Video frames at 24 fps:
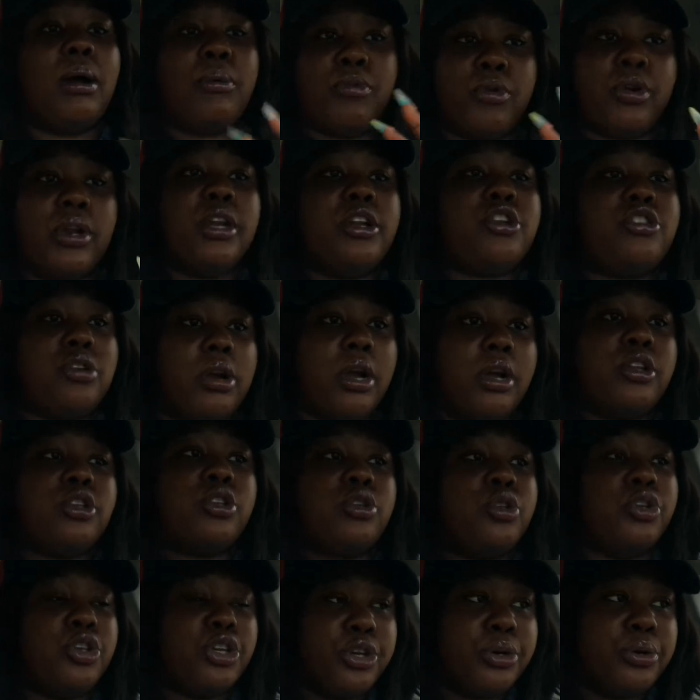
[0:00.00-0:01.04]
I'm really trying
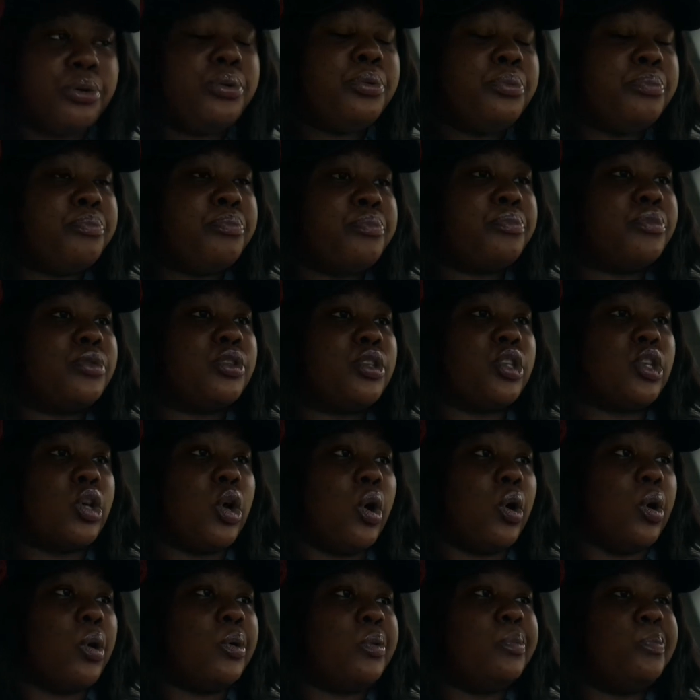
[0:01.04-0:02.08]
to do.
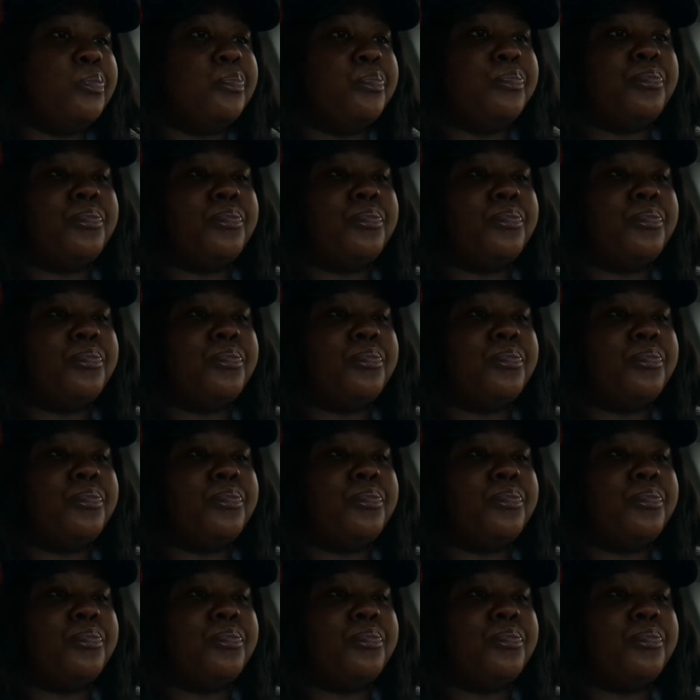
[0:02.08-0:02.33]
So